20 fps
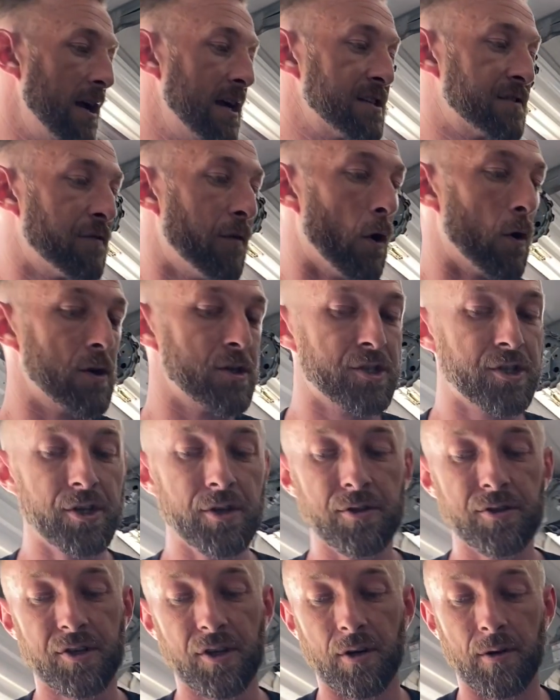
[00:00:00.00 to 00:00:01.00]
as far as
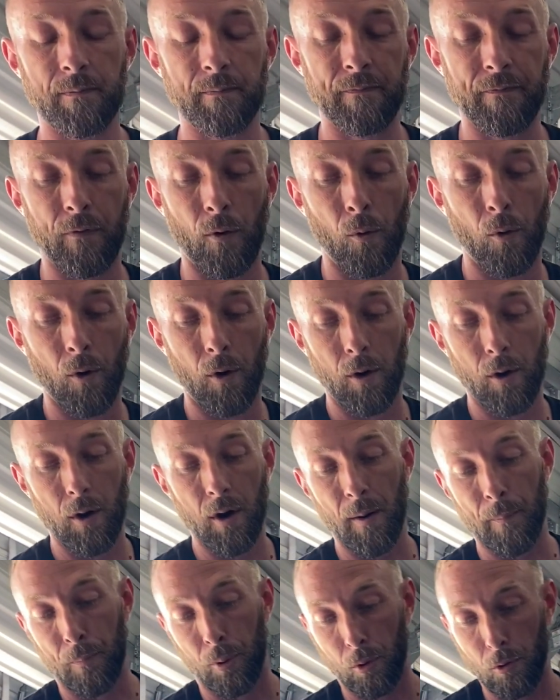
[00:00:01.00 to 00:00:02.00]
using them for
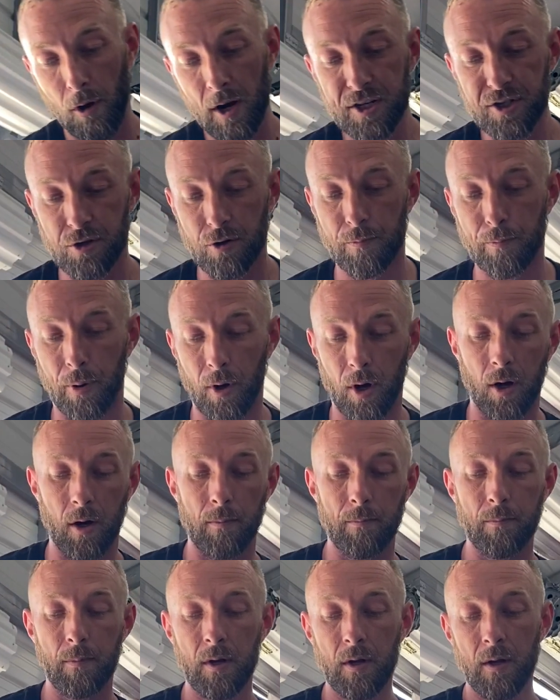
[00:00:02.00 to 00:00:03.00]
pressure
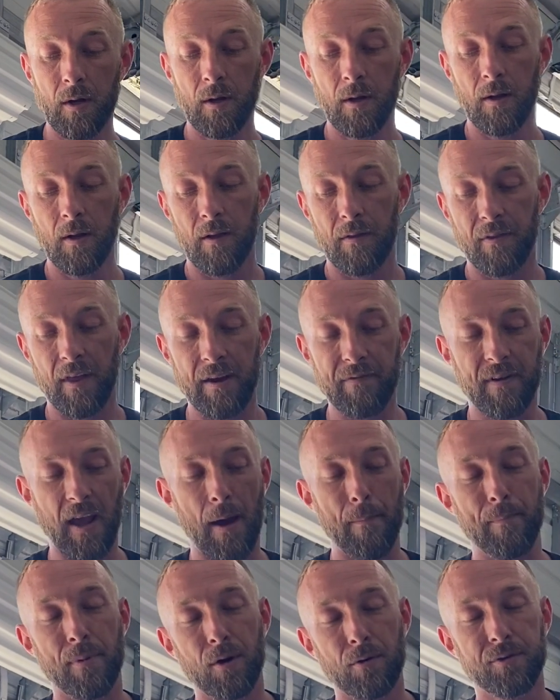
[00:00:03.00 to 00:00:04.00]
pump, they've
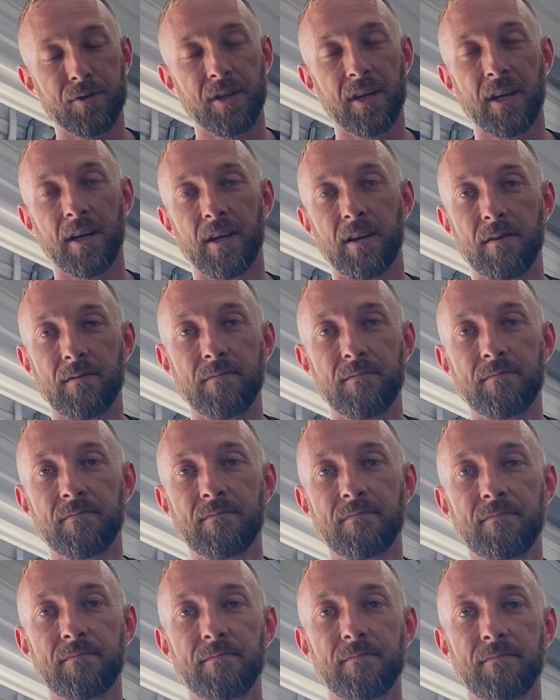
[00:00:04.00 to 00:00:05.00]
got built-in
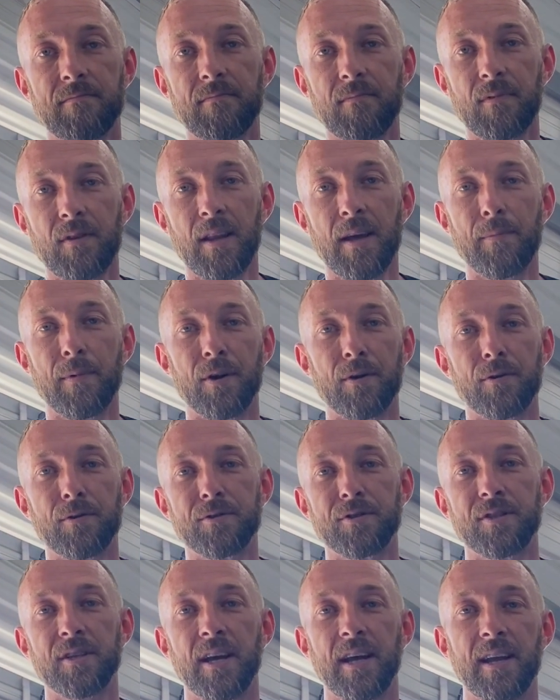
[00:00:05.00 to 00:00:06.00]

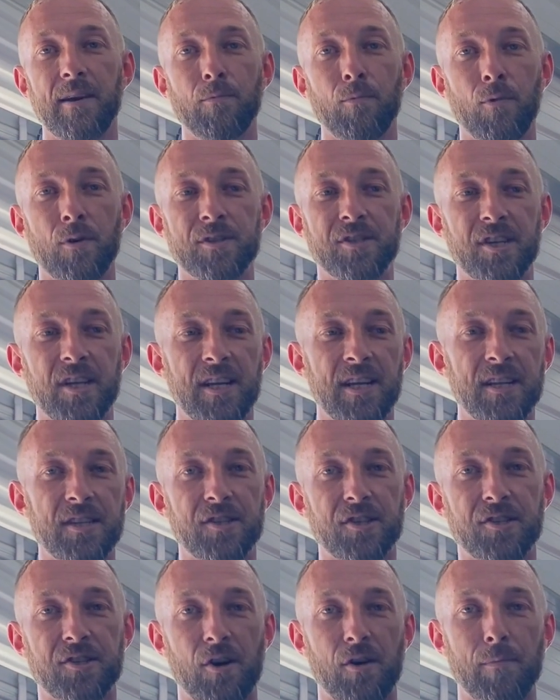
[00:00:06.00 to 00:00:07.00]
limiters that once it
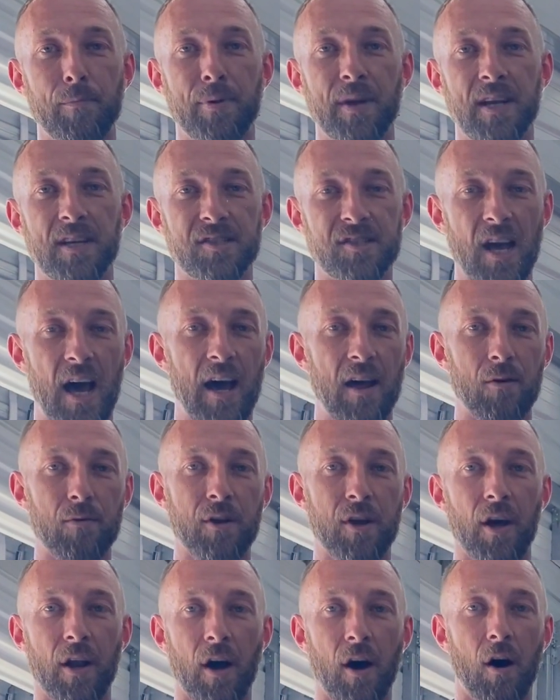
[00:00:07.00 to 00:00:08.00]
hits a certain PSI, it'll
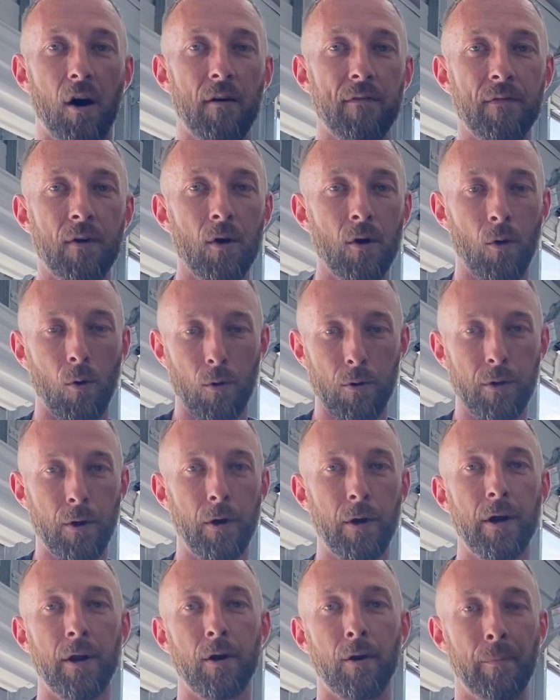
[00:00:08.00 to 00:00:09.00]
cut off, or
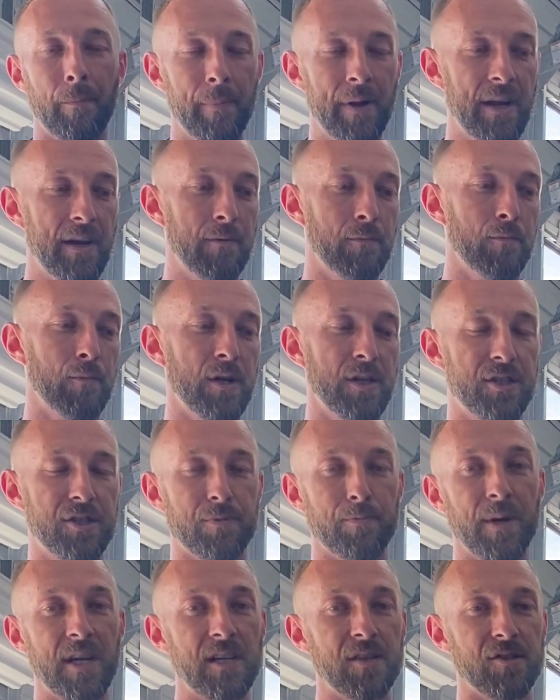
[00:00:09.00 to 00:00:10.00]
they're intermittent,
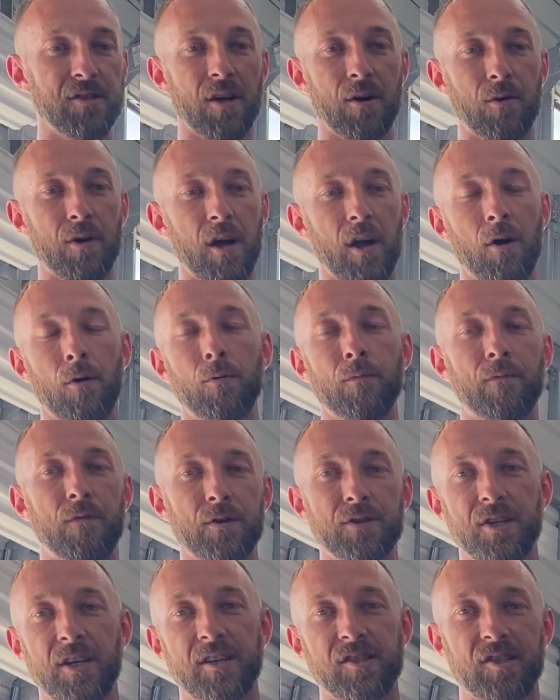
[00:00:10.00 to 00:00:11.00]
which means they'll cut on for
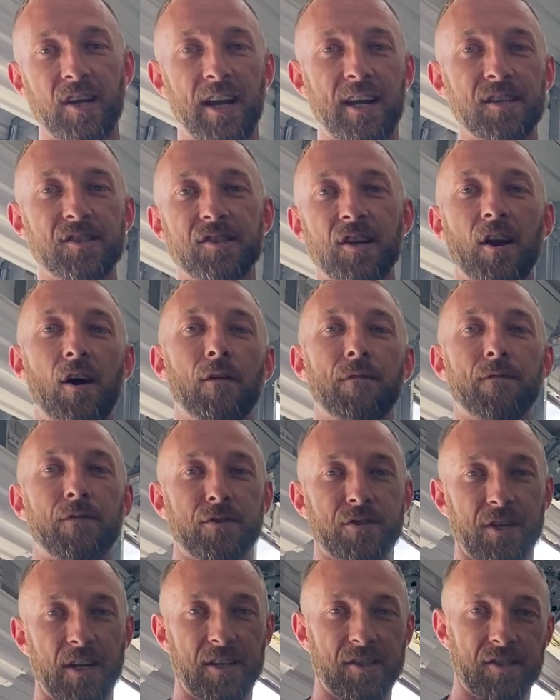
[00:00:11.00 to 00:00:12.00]
6 seconds and off for
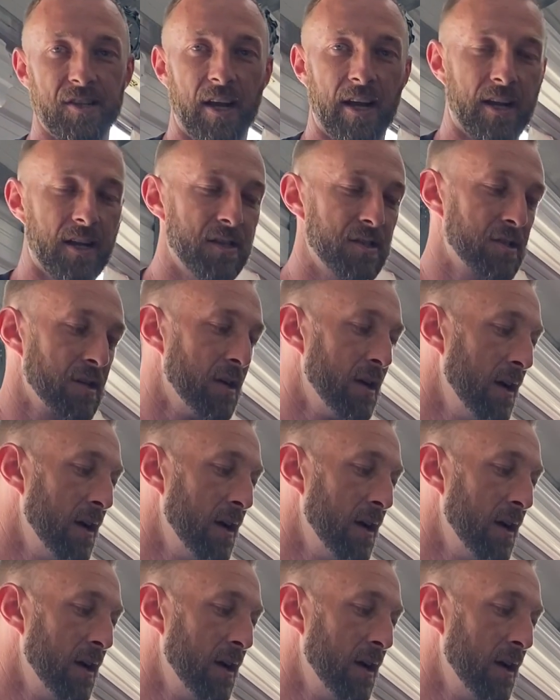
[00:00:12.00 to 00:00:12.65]
6 seconds.